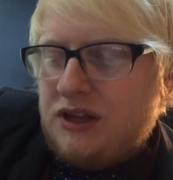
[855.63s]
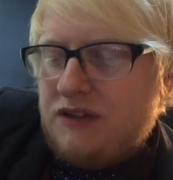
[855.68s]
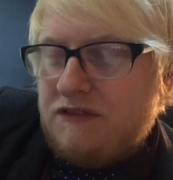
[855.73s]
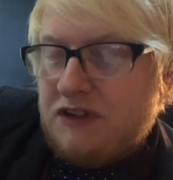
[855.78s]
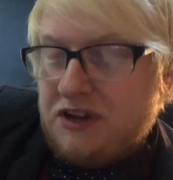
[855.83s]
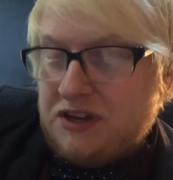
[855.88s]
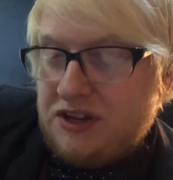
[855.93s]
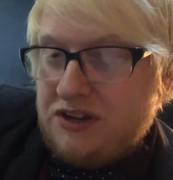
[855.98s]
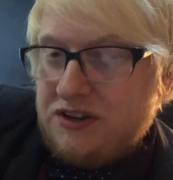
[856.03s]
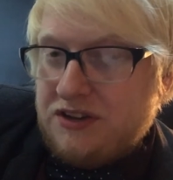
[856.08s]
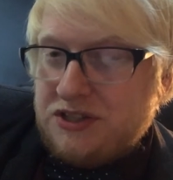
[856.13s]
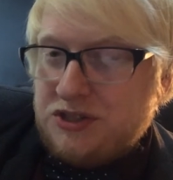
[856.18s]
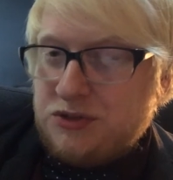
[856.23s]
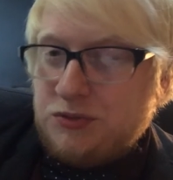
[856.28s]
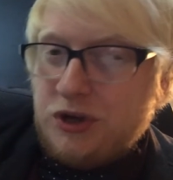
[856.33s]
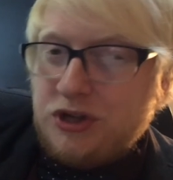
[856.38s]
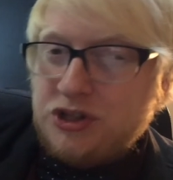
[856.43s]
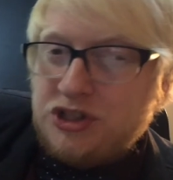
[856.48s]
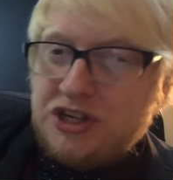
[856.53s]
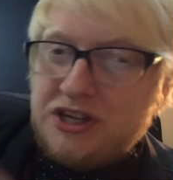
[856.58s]
Thank you guys for
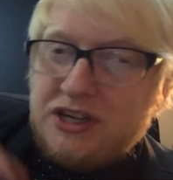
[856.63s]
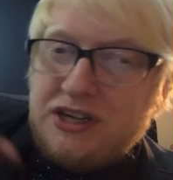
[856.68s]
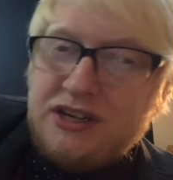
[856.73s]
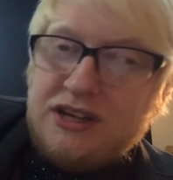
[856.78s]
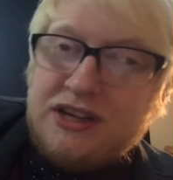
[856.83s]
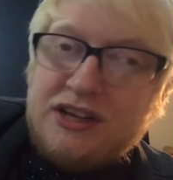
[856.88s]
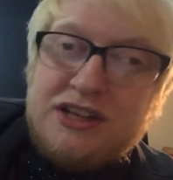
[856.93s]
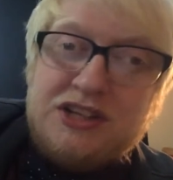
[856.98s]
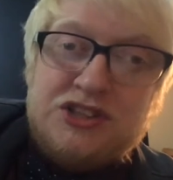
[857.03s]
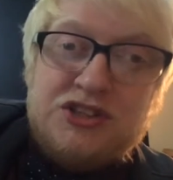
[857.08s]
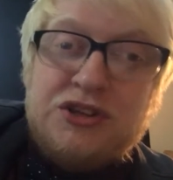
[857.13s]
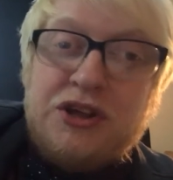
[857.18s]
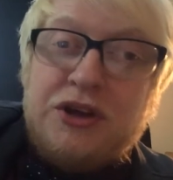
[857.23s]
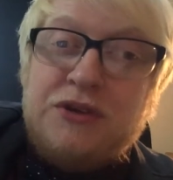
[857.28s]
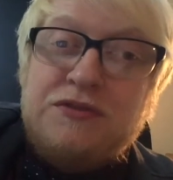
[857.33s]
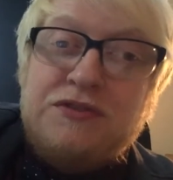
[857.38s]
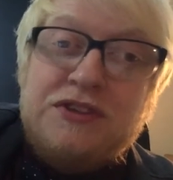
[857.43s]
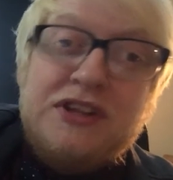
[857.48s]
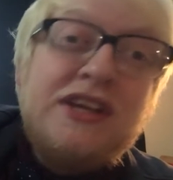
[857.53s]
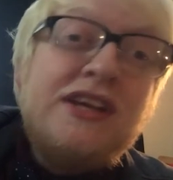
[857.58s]
watching, and I shall
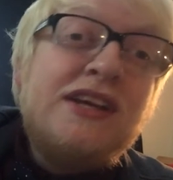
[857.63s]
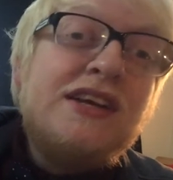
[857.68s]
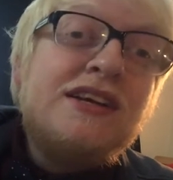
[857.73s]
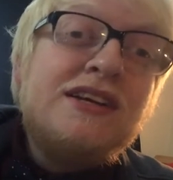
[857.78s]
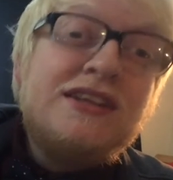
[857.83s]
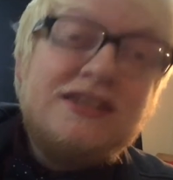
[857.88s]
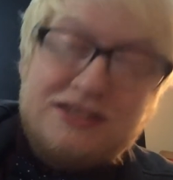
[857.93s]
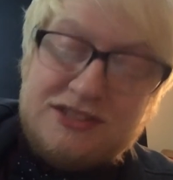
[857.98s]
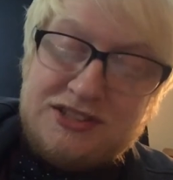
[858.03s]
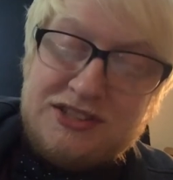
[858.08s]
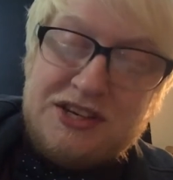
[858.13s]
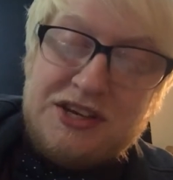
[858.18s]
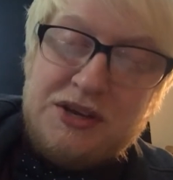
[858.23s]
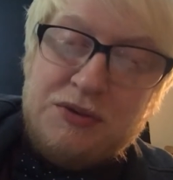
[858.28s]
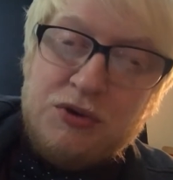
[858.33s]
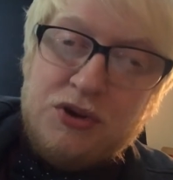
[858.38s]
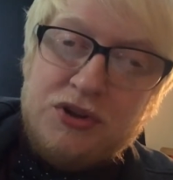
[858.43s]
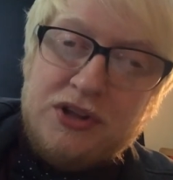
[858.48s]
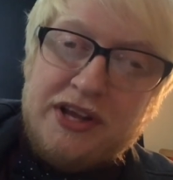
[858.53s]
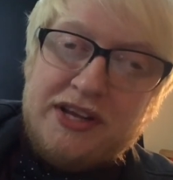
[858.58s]
hopefully see
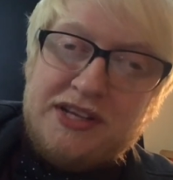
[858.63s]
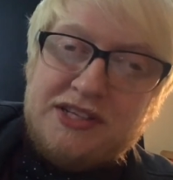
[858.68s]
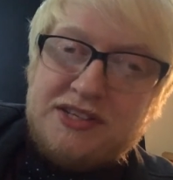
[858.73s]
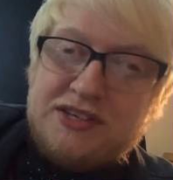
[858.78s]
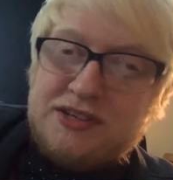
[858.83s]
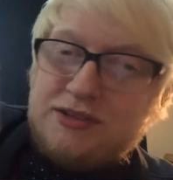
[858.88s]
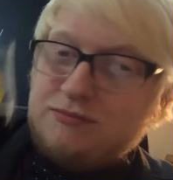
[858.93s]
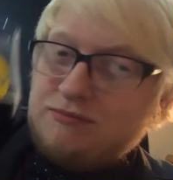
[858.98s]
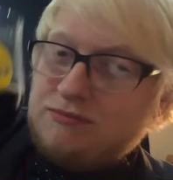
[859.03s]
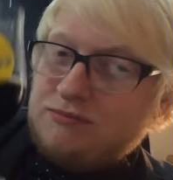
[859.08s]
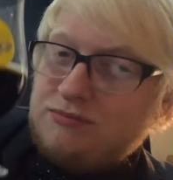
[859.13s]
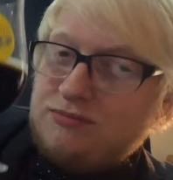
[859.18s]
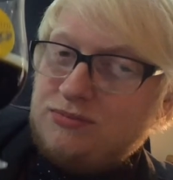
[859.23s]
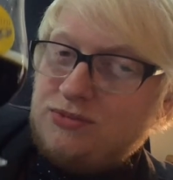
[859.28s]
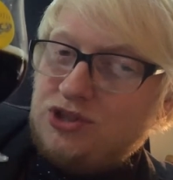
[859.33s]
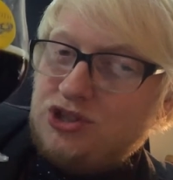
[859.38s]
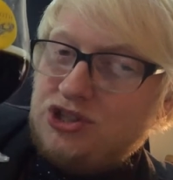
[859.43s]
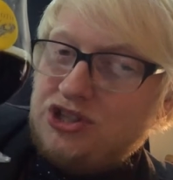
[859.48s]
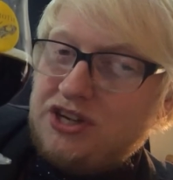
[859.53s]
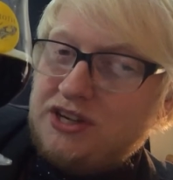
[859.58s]
you all later.
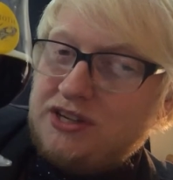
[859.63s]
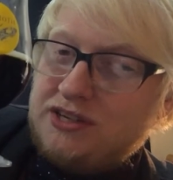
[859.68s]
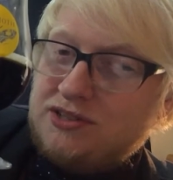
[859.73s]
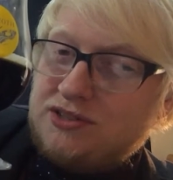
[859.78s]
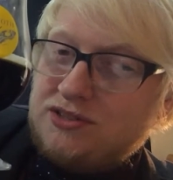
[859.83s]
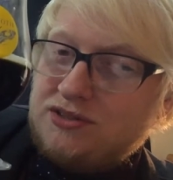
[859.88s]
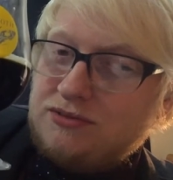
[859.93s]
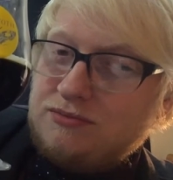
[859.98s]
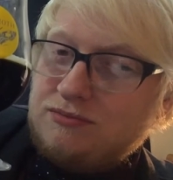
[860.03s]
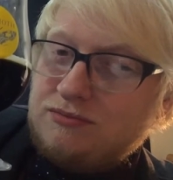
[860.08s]
Cheers.